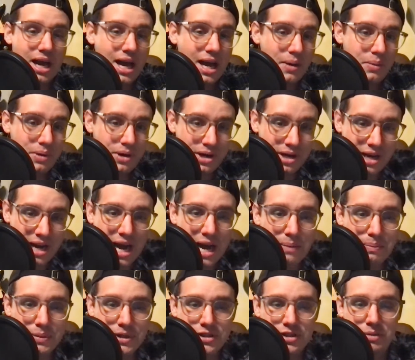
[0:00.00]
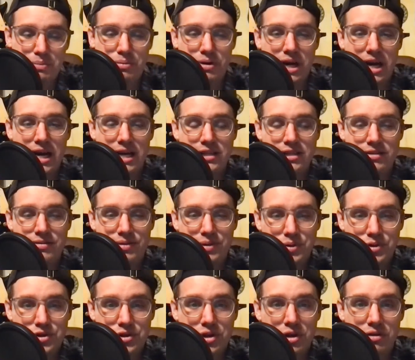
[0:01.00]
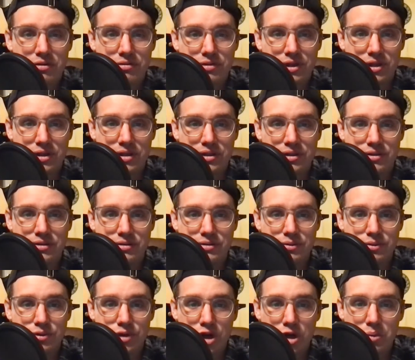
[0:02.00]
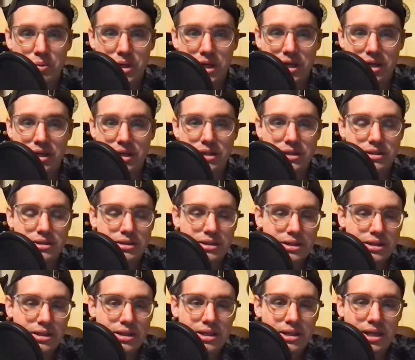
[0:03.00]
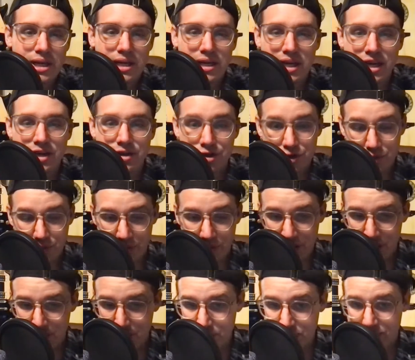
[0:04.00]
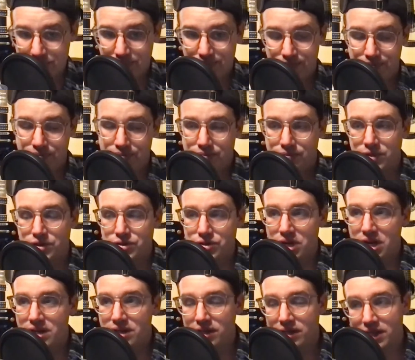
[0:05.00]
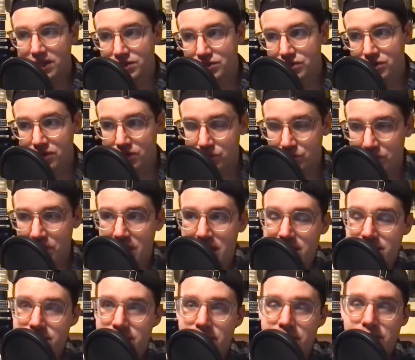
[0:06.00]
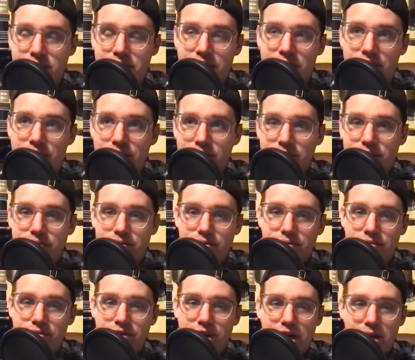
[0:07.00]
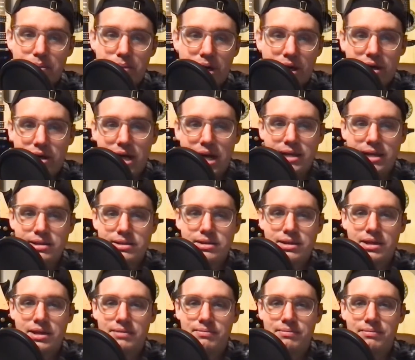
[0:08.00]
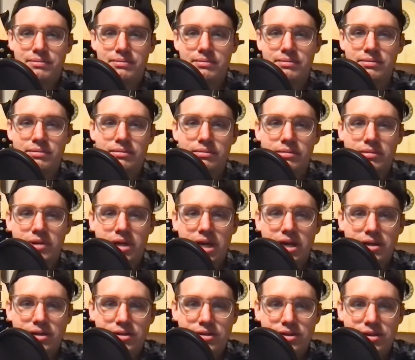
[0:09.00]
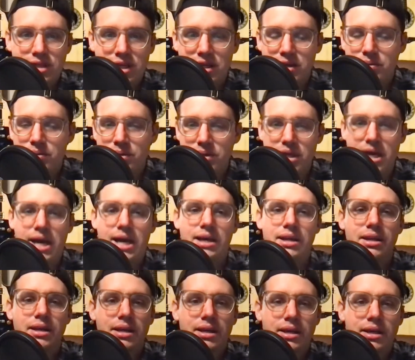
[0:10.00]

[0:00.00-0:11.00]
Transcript: would not be surprised if it was Schofield, Roby, and Kenrich Williams. I think those are the 3 guys that I said on the Friday podcast, and I'm kind of sticking with that.